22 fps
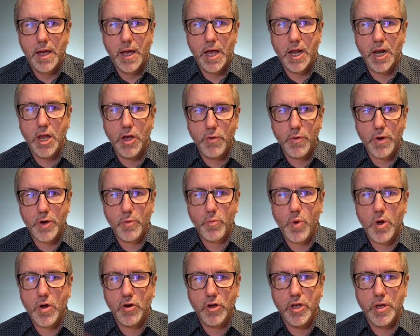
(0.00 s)
Hello and
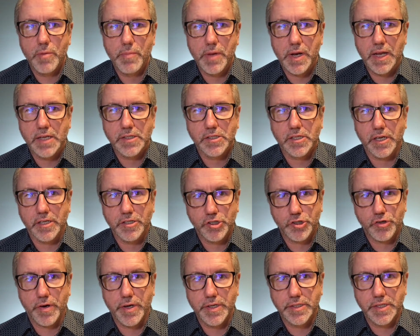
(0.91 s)
welcome. Let's get
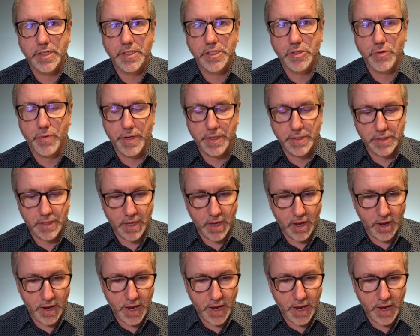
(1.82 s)
straight into it. I